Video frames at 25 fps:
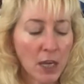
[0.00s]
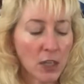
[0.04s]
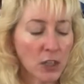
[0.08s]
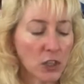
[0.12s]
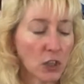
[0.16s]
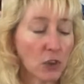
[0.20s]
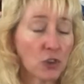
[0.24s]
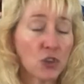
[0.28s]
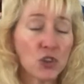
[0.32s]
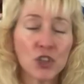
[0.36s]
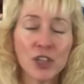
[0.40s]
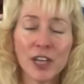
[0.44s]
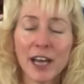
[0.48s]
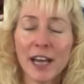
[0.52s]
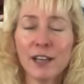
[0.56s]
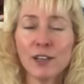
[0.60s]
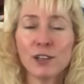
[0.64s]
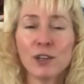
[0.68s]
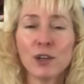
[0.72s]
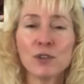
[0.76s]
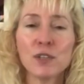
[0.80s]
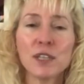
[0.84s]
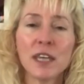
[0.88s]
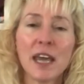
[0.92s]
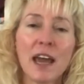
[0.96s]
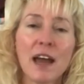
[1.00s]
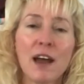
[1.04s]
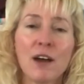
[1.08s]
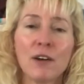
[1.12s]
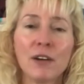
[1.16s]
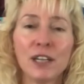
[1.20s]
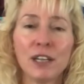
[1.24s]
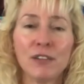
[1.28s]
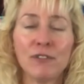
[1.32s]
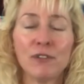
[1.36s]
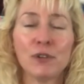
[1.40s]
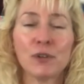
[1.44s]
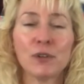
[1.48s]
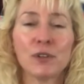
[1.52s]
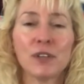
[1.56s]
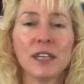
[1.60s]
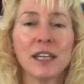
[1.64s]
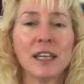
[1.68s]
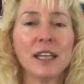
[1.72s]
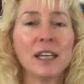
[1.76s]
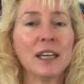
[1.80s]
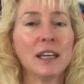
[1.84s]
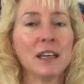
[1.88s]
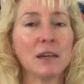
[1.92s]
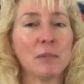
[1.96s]
So check those out if you're
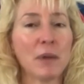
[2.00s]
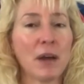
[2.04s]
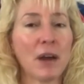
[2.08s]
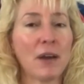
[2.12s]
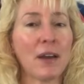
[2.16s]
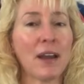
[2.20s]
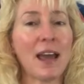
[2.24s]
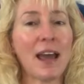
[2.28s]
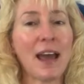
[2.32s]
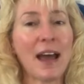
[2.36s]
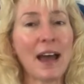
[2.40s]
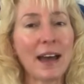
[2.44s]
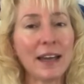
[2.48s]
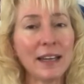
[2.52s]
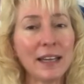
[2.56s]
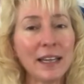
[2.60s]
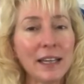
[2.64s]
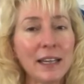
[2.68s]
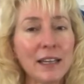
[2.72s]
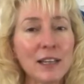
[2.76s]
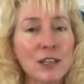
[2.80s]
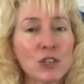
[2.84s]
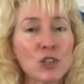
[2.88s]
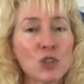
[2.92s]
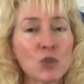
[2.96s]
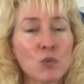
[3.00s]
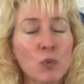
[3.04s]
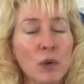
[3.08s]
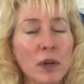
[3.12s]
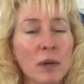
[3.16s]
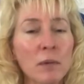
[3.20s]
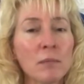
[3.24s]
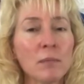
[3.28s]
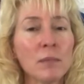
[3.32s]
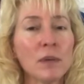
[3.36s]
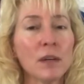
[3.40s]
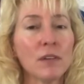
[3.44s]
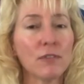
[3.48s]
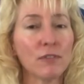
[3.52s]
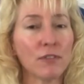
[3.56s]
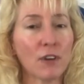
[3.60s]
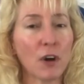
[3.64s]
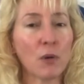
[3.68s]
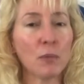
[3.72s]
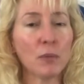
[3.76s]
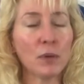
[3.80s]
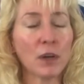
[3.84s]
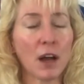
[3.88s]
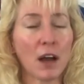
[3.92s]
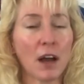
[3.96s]
thinking about adding swim
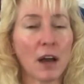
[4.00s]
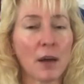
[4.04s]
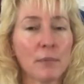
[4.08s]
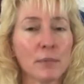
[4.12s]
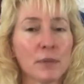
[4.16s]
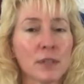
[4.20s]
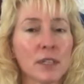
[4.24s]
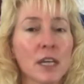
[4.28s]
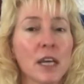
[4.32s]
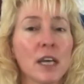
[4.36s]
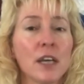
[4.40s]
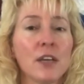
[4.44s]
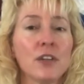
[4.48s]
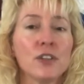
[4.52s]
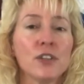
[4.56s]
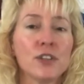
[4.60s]
foam cups